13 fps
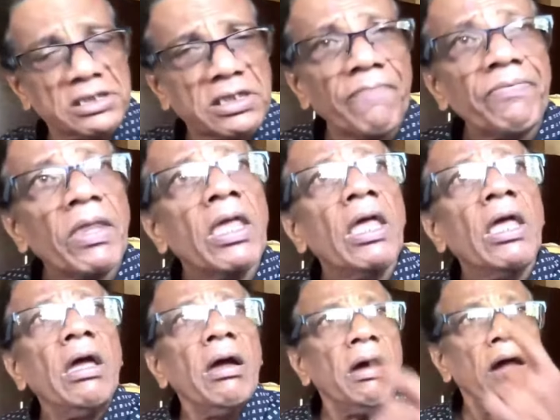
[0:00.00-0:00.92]
years.
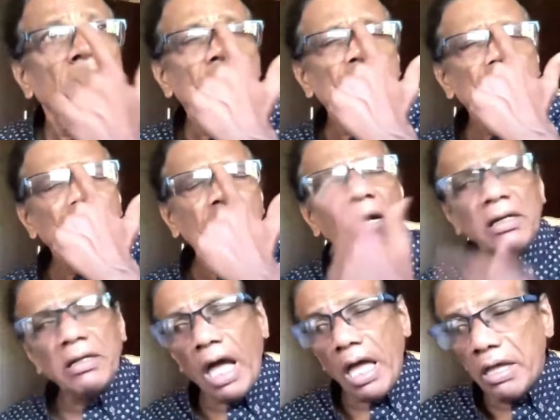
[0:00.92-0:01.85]

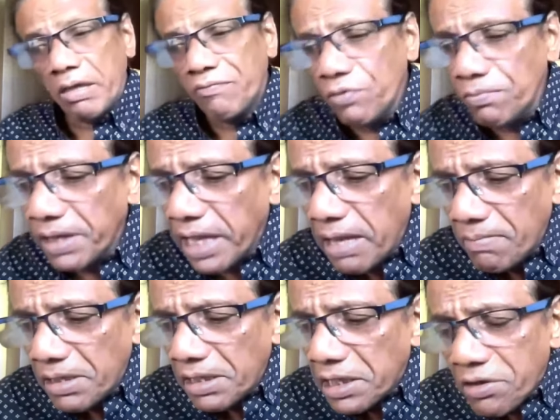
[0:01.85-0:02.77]
But if you
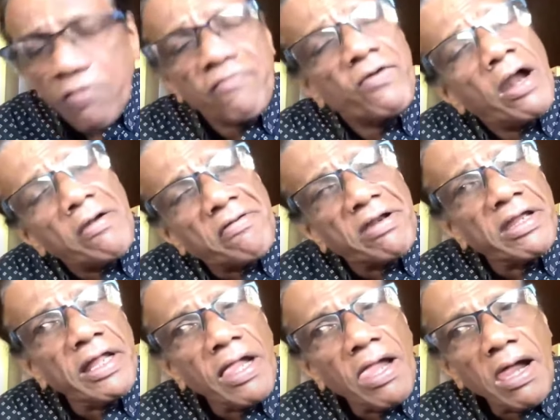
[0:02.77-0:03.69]
became a leader of
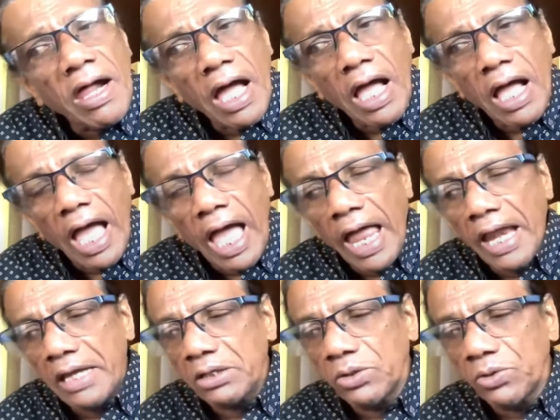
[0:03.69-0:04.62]
country
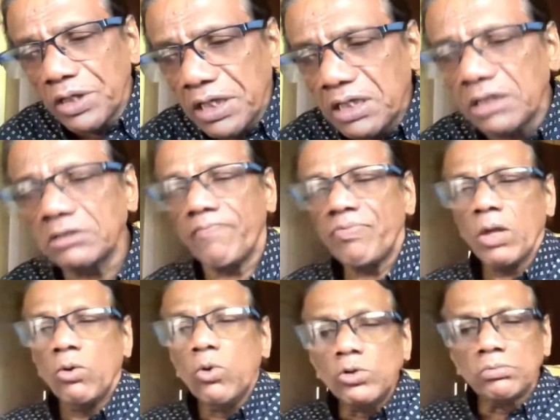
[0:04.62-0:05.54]
and you need the
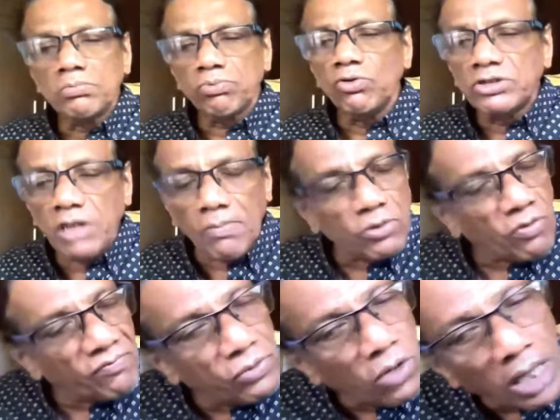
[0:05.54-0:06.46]
full, full
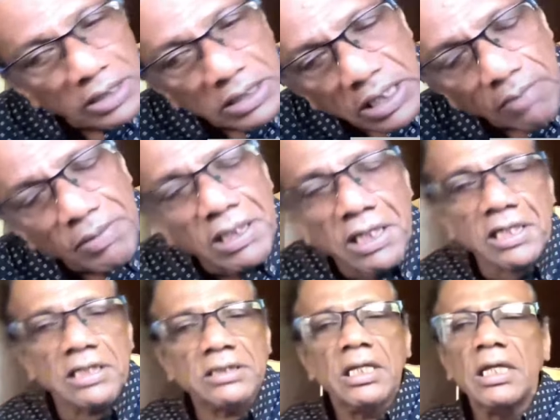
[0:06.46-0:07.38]
support of the other
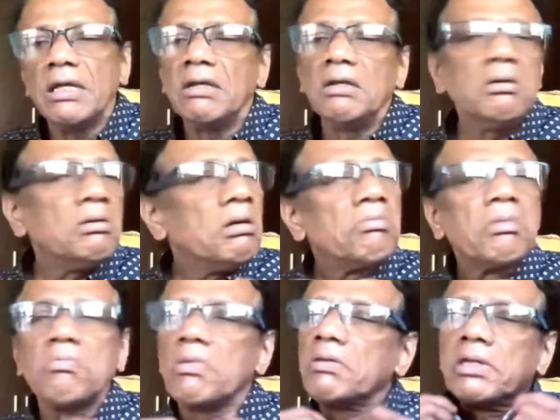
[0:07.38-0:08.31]
communities,
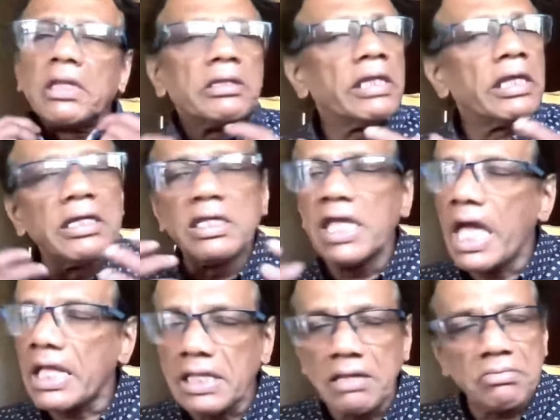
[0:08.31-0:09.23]
then
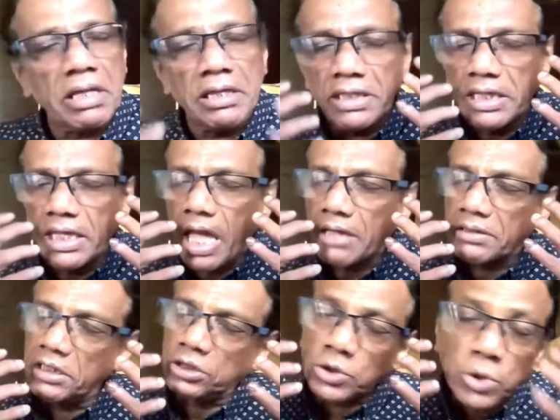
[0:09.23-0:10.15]
they they, they
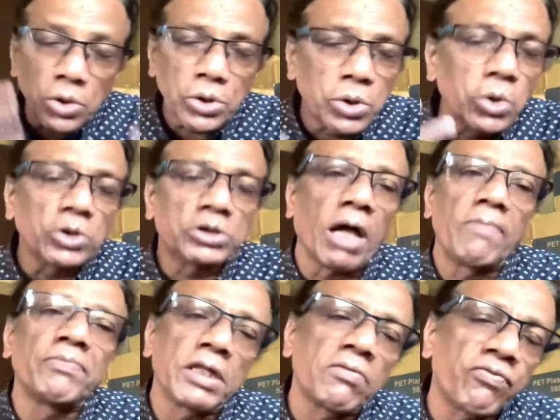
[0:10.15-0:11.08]
they should do
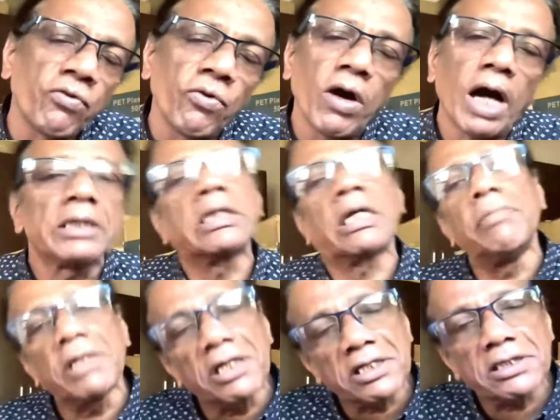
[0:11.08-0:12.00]
something for other
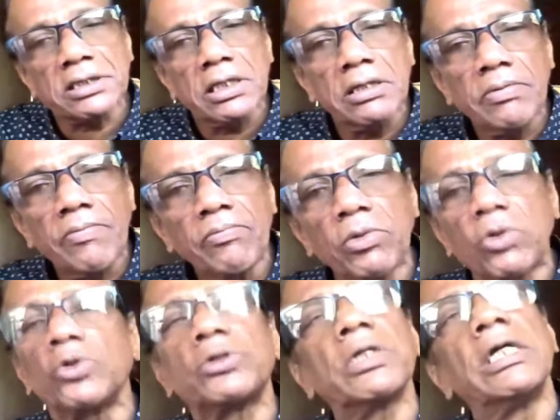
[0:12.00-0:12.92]
communities,
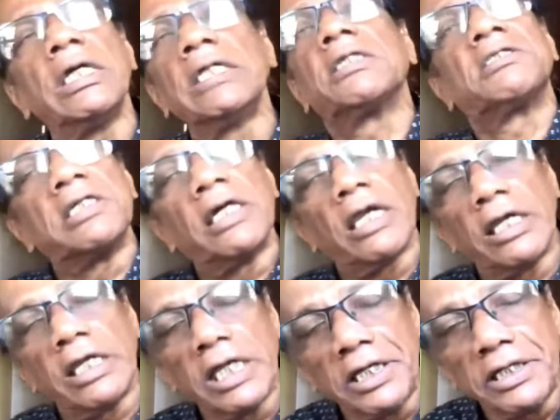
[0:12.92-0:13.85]
because he is a
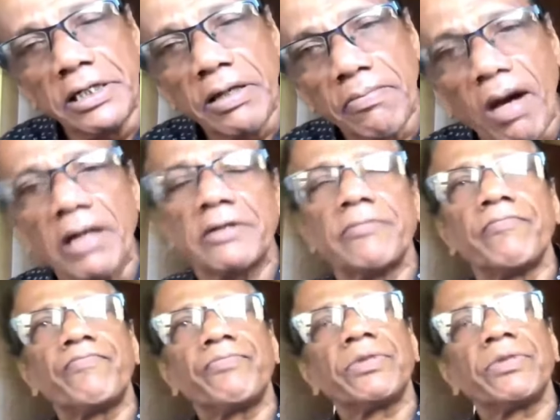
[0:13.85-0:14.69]
singular leader, but